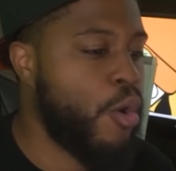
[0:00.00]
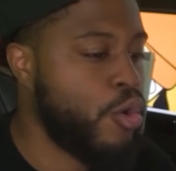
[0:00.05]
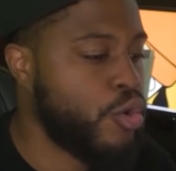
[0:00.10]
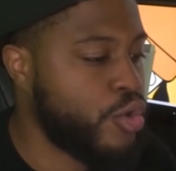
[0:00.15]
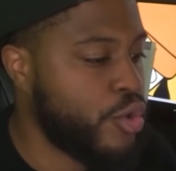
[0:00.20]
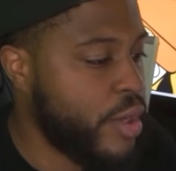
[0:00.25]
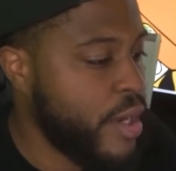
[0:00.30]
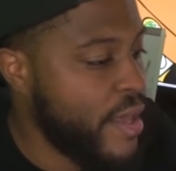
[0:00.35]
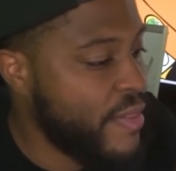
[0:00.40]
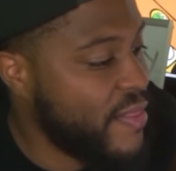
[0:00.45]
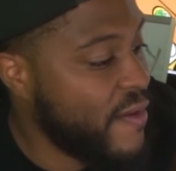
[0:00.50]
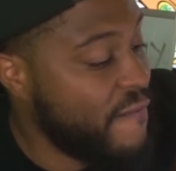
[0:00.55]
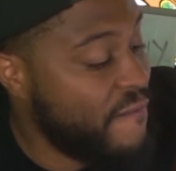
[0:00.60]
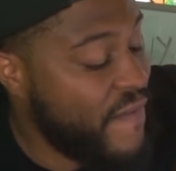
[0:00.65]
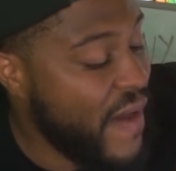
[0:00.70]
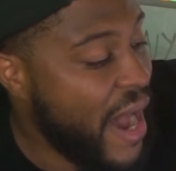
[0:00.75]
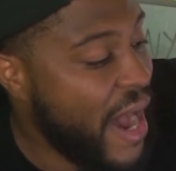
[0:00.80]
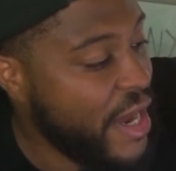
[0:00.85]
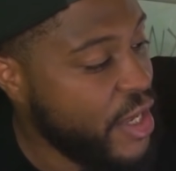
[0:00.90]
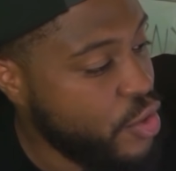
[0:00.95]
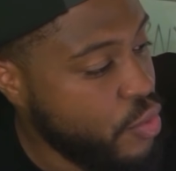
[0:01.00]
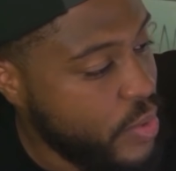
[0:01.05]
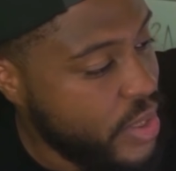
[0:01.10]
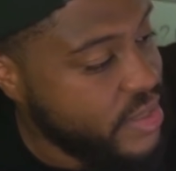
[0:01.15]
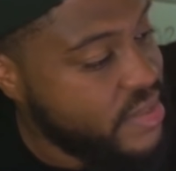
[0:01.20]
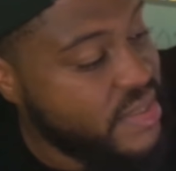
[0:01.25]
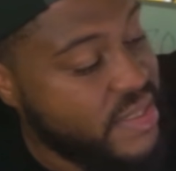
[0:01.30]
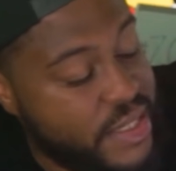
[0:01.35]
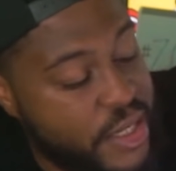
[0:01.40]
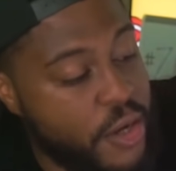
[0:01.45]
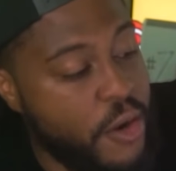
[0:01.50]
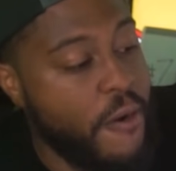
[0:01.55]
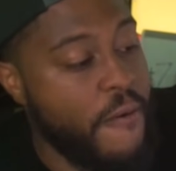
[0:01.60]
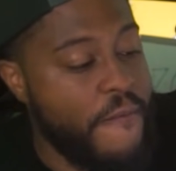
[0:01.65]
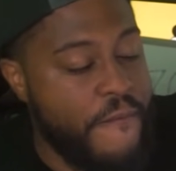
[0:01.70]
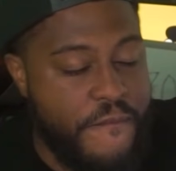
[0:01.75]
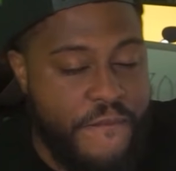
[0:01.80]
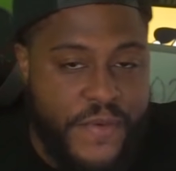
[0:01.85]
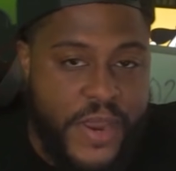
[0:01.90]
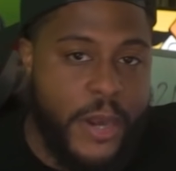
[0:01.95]
older, the value is still
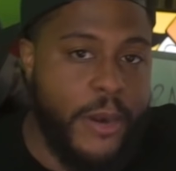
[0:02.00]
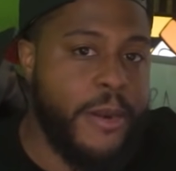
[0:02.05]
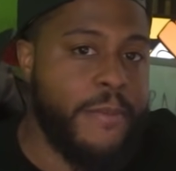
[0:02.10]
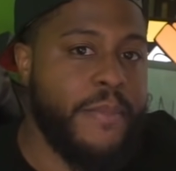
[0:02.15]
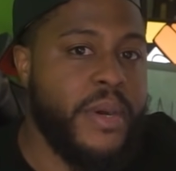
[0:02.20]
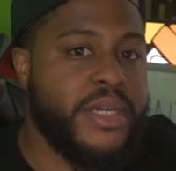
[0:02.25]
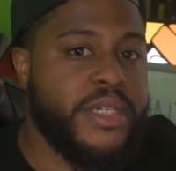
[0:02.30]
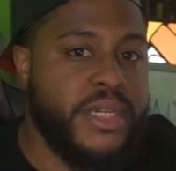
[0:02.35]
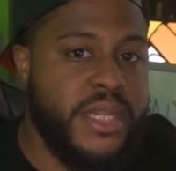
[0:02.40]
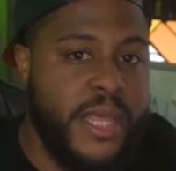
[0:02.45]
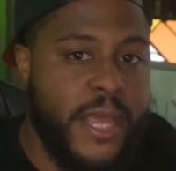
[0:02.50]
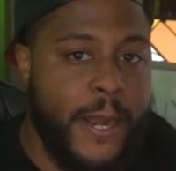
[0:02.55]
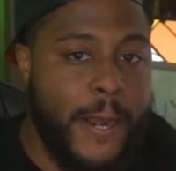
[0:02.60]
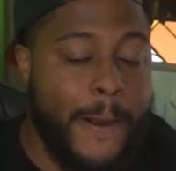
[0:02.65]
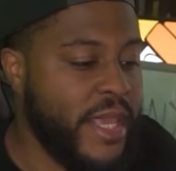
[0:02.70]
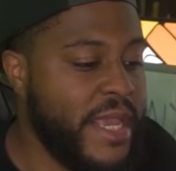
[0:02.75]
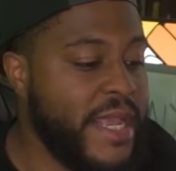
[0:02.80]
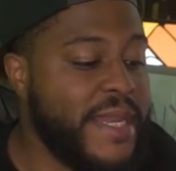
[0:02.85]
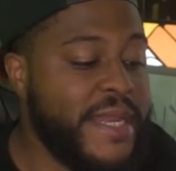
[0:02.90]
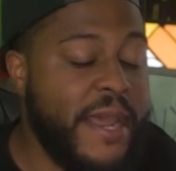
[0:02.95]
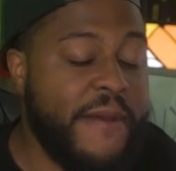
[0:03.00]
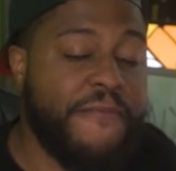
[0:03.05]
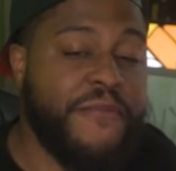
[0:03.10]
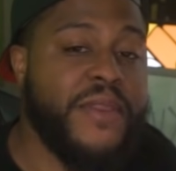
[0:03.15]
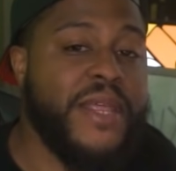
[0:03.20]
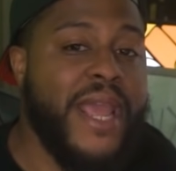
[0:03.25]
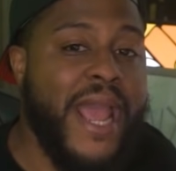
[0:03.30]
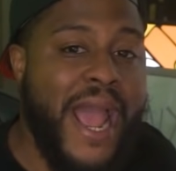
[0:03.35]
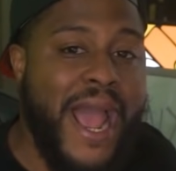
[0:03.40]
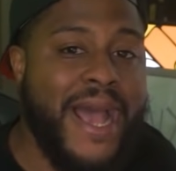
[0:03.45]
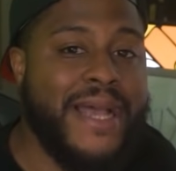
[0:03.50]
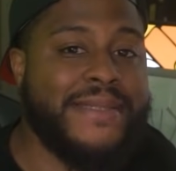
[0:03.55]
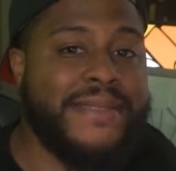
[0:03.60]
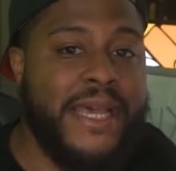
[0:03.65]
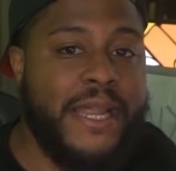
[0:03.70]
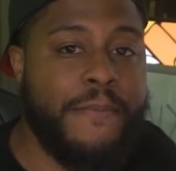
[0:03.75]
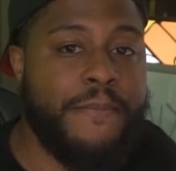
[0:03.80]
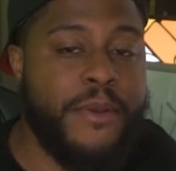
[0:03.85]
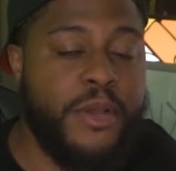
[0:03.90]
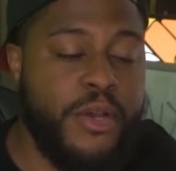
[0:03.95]
very much there. He definitely has
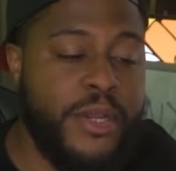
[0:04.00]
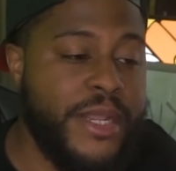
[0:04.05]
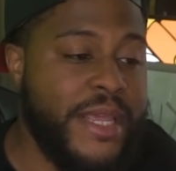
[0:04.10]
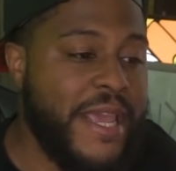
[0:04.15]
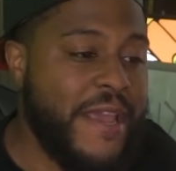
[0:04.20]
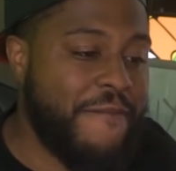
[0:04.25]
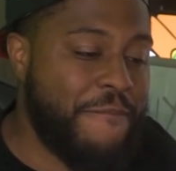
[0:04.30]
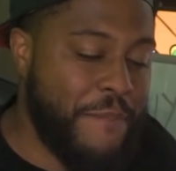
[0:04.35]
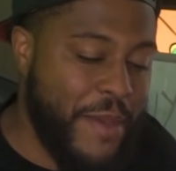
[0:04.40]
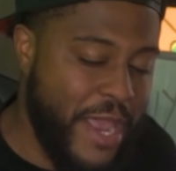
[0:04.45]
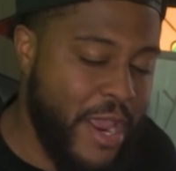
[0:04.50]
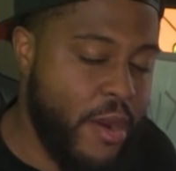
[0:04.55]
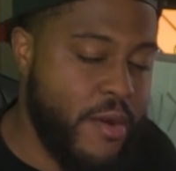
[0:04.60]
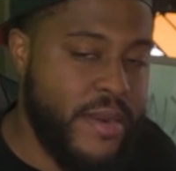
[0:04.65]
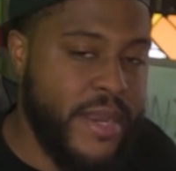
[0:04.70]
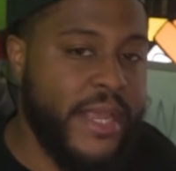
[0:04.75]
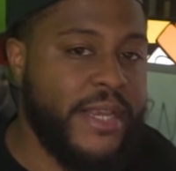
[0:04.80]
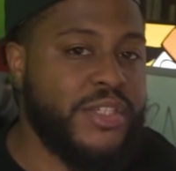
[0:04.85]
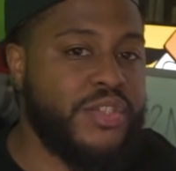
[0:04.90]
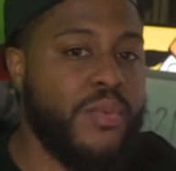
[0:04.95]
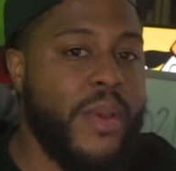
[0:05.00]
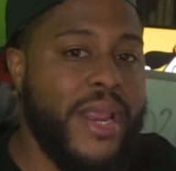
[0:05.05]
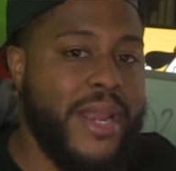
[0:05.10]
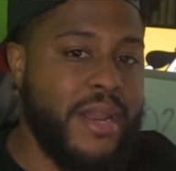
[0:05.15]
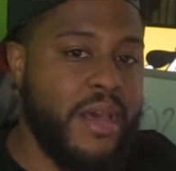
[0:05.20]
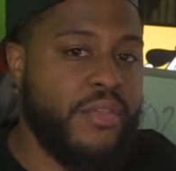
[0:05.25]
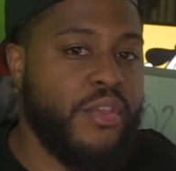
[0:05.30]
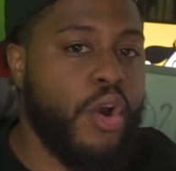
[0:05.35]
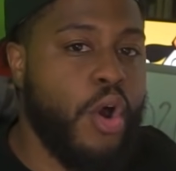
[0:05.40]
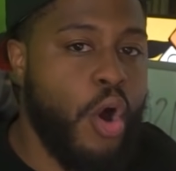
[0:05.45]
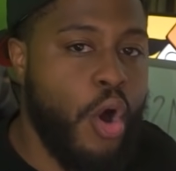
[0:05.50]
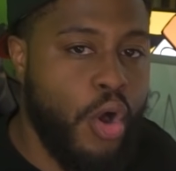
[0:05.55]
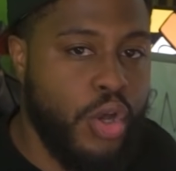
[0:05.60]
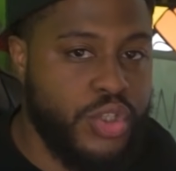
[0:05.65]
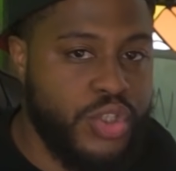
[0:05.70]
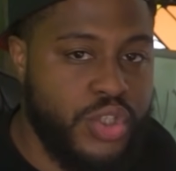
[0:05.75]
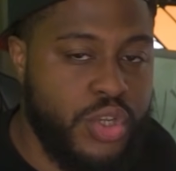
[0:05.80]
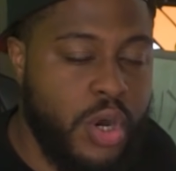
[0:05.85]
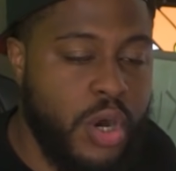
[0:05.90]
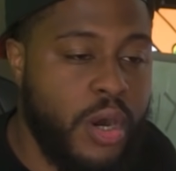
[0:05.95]
that ability if paired next to another
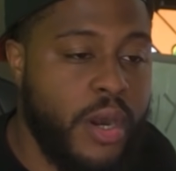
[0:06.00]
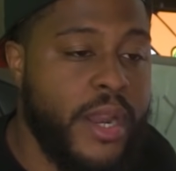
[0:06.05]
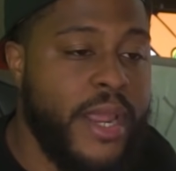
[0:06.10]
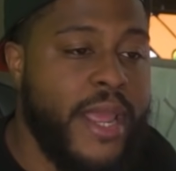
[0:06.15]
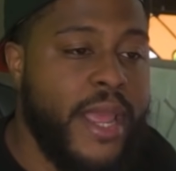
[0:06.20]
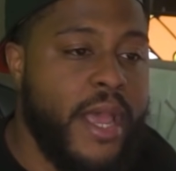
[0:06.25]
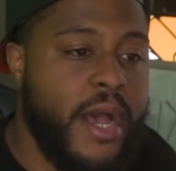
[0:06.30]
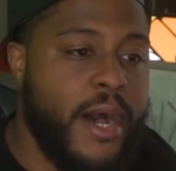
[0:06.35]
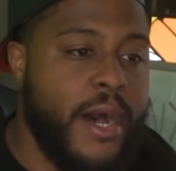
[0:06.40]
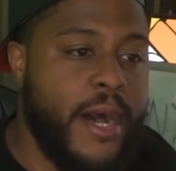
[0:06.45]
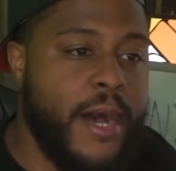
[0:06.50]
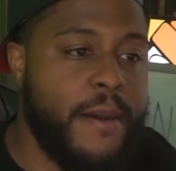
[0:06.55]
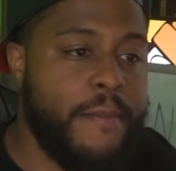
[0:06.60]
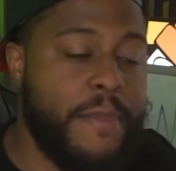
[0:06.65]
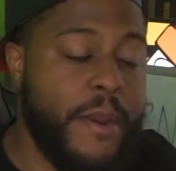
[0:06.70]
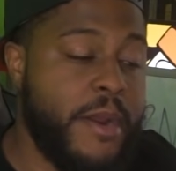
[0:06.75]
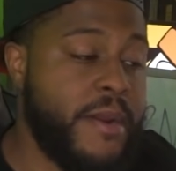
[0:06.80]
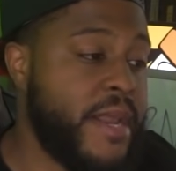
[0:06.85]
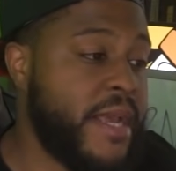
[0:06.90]
all-star, paired